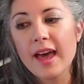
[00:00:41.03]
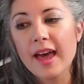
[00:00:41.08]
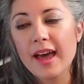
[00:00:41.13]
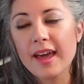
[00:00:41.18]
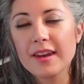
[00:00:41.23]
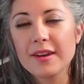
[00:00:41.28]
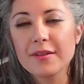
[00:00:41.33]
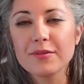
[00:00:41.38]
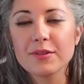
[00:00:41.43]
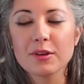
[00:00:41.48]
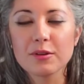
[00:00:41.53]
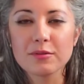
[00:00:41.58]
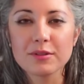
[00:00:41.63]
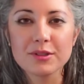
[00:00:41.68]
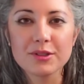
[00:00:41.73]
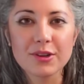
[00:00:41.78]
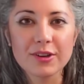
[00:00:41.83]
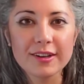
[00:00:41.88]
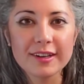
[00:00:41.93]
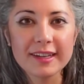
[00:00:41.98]
And if you're
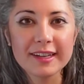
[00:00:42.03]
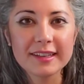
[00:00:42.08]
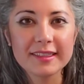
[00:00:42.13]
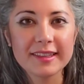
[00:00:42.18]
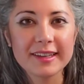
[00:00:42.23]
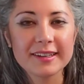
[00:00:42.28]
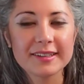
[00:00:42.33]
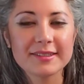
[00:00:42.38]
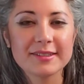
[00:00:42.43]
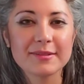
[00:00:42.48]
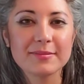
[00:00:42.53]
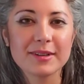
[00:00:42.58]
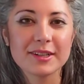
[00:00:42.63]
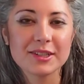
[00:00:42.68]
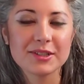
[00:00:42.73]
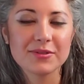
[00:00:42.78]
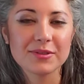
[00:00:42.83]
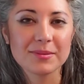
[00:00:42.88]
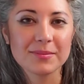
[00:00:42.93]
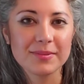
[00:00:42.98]
returning, thanks so
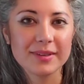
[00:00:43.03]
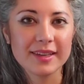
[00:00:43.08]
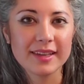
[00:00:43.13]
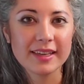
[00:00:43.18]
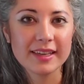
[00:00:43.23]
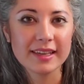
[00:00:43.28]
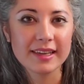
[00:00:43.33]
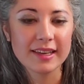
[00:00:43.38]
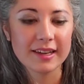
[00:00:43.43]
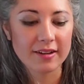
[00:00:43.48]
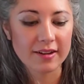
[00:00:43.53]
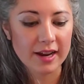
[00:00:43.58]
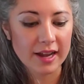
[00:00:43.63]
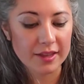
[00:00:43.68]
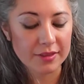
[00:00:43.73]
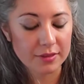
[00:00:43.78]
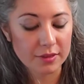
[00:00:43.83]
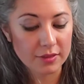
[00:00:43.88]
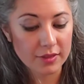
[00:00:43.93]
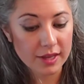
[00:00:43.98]
much for being here,
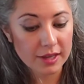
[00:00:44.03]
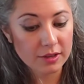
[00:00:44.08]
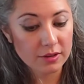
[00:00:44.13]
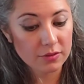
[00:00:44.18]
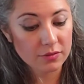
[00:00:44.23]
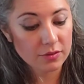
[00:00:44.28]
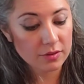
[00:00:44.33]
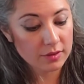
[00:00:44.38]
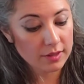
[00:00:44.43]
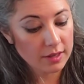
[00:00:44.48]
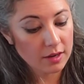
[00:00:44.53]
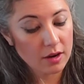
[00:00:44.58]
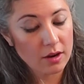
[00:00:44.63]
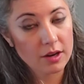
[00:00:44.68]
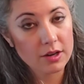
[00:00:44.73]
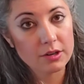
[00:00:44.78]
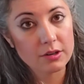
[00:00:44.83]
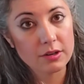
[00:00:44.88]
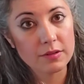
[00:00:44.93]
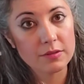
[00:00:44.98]
and thank you for the
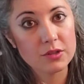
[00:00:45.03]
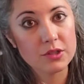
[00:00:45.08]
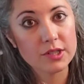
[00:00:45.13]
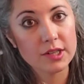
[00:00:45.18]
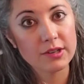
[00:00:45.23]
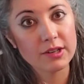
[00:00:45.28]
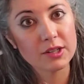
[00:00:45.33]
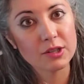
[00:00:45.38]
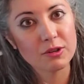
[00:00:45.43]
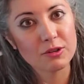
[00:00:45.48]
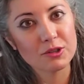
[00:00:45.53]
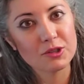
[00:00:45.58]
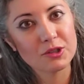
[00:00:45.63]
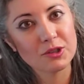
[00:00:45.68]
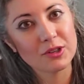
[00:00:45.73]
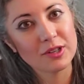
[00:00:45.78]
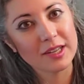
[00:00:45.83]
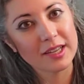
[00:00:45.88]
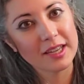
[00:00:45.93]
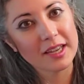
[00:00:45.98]
honor of sharing your
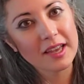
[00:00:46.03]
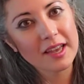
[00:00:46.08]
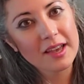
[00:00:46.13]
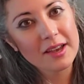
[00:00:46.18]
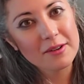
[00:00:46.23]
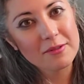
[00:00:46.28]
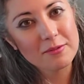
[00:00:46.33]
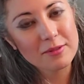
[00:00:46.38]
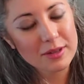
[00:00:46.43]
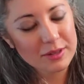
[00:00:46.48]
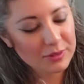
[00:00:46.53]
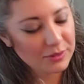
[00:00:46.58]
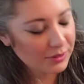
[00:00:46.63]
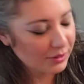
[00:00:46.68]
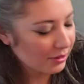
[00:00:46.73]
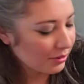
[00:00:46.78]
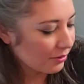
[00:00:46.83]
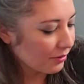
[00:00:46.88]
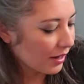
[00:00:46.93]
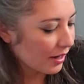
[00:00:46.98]
journey with
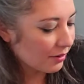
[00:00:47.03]
you.